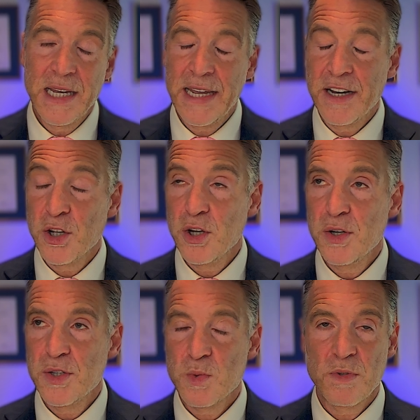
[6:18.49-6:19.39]
It
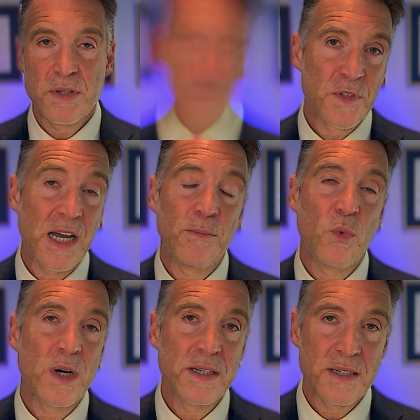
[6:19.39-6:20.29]
occurs with type
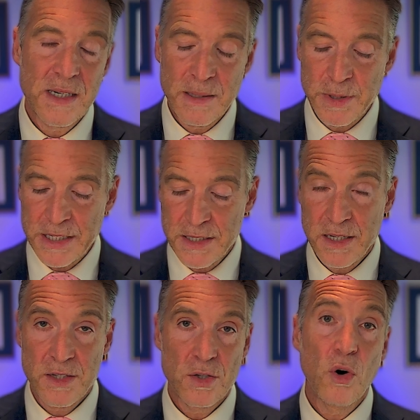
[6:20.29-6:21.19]
1
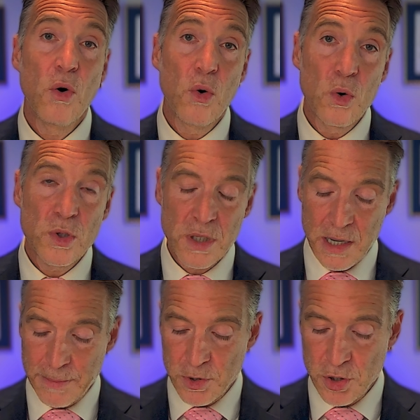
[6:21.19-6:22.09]
diabetes or
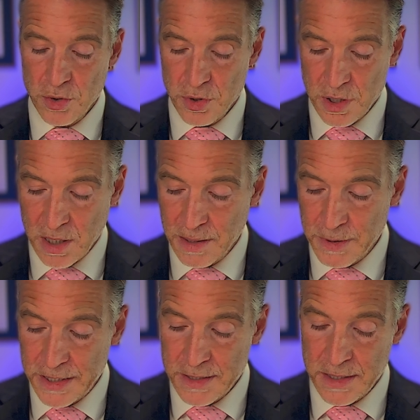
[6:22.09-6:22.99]
type 2
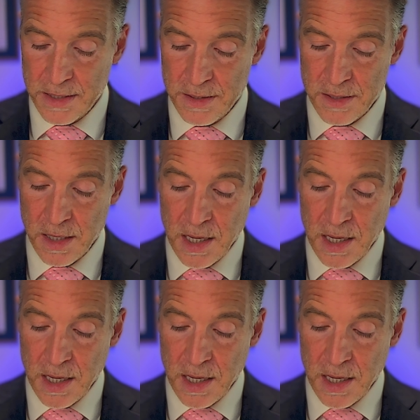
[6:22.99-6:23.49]
diabetes.